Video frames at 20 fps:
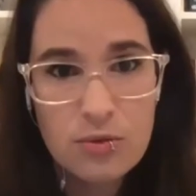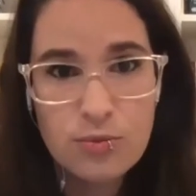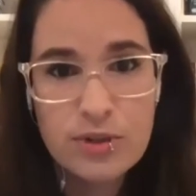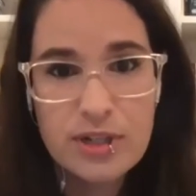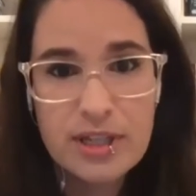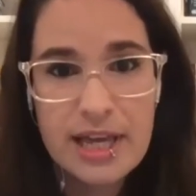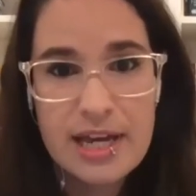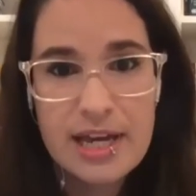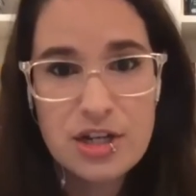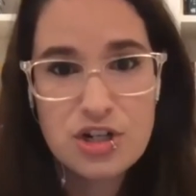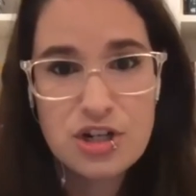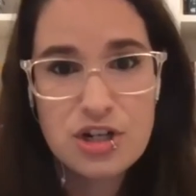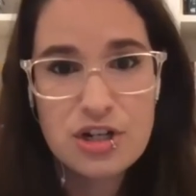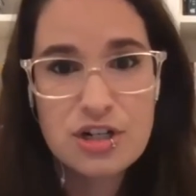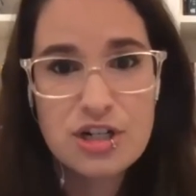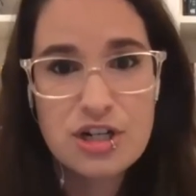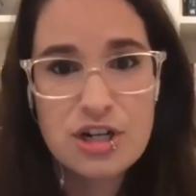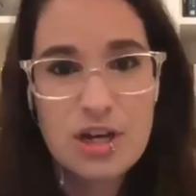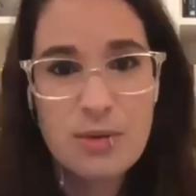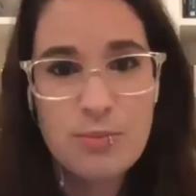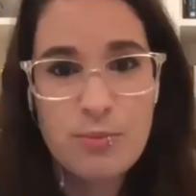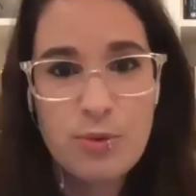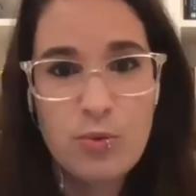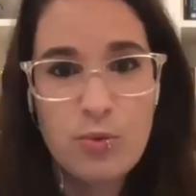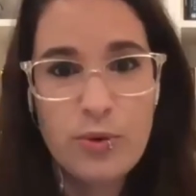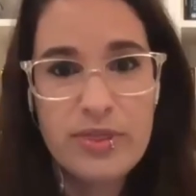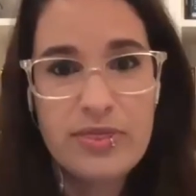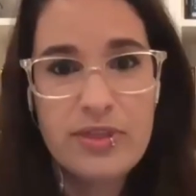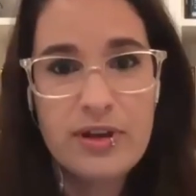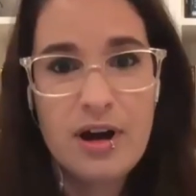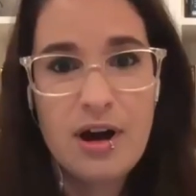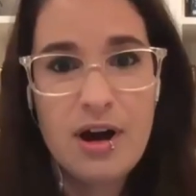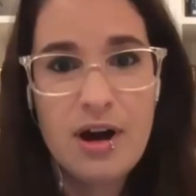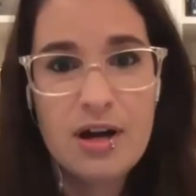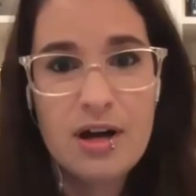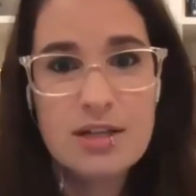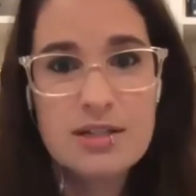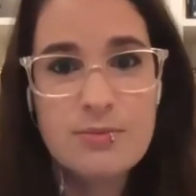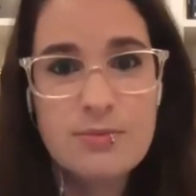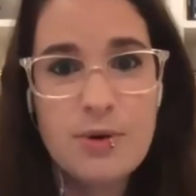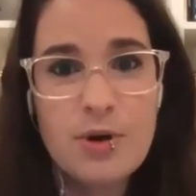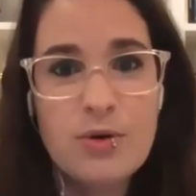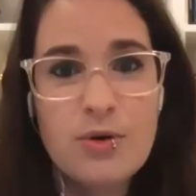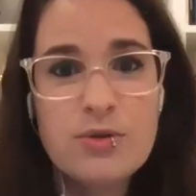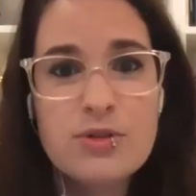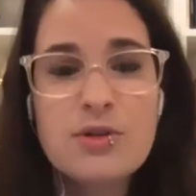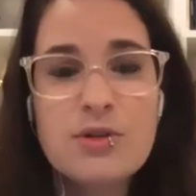relationship with the cosmos.